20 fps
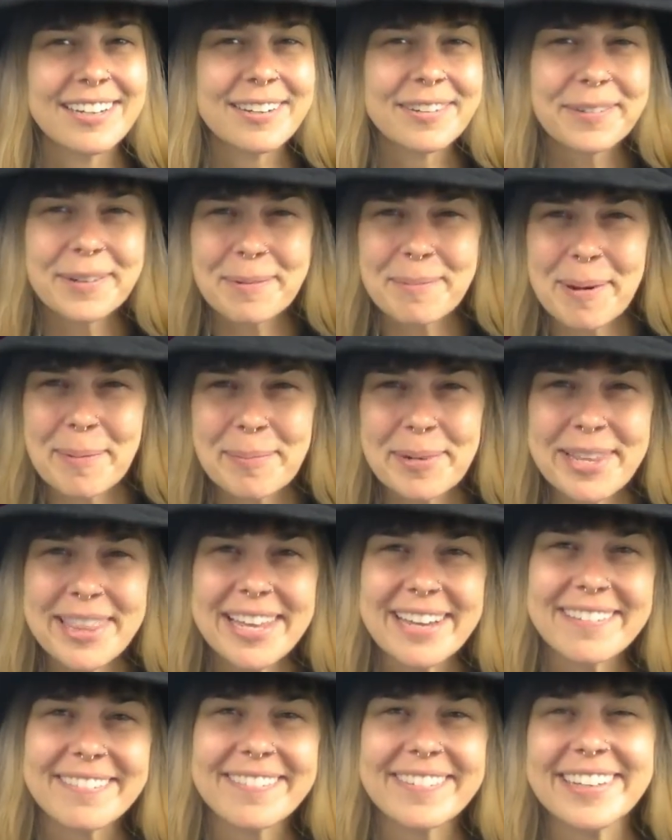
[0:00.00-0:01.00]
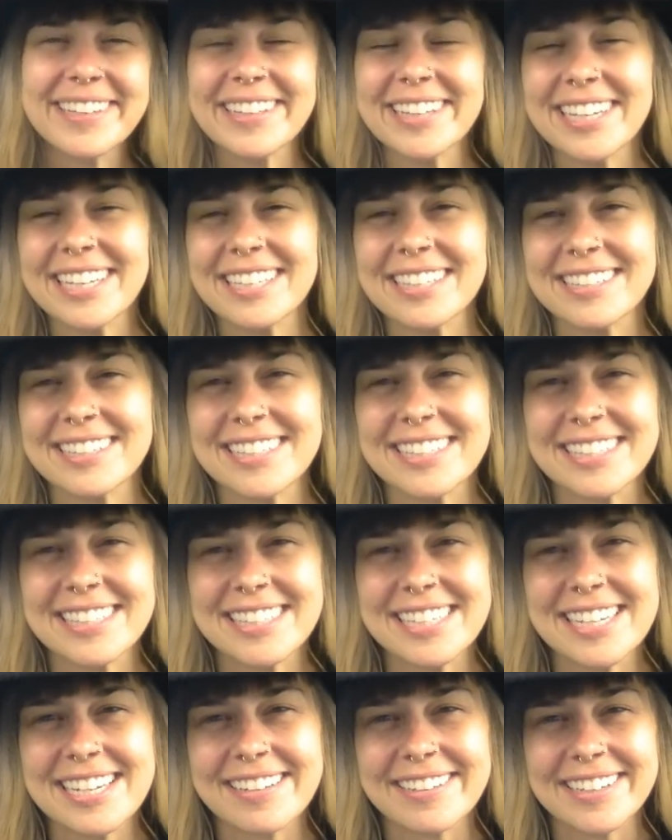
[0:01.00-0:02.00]
Remember that feeling is the
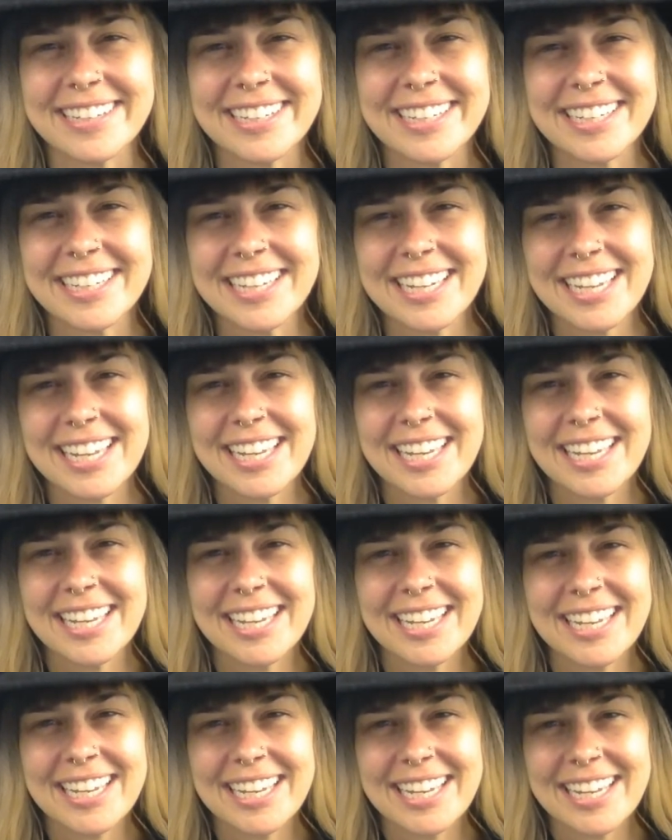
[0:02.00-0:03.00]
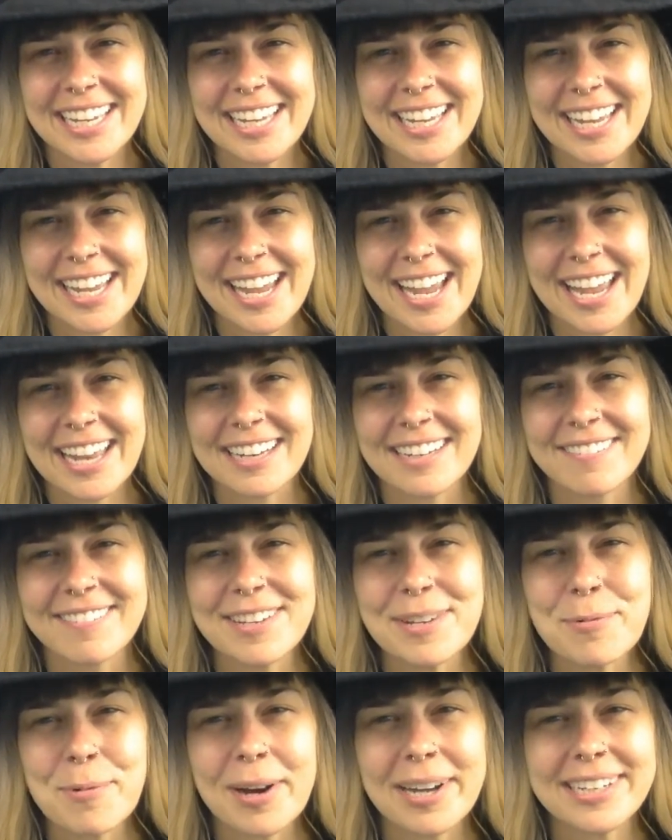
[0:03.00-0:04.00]
secret. And if
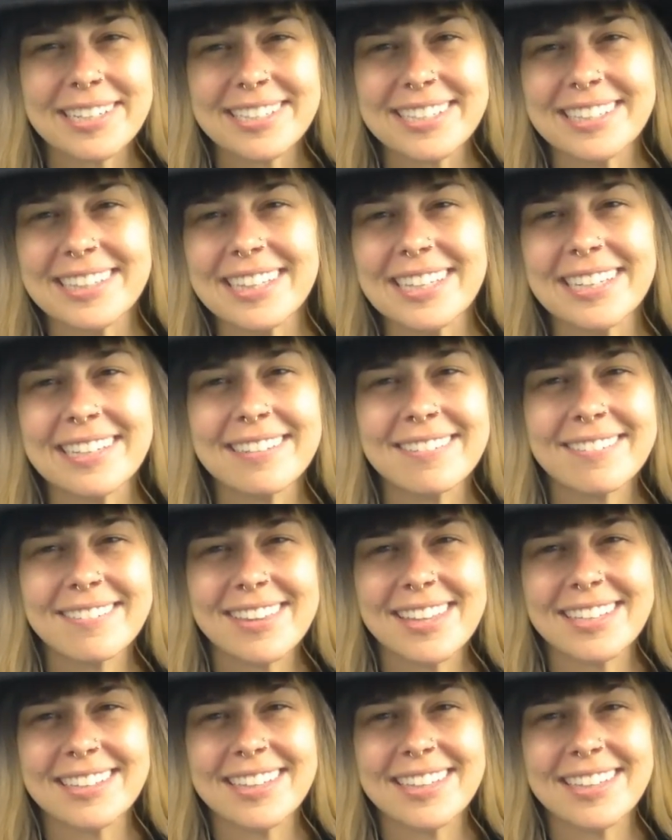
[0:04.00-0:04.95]
you want to live the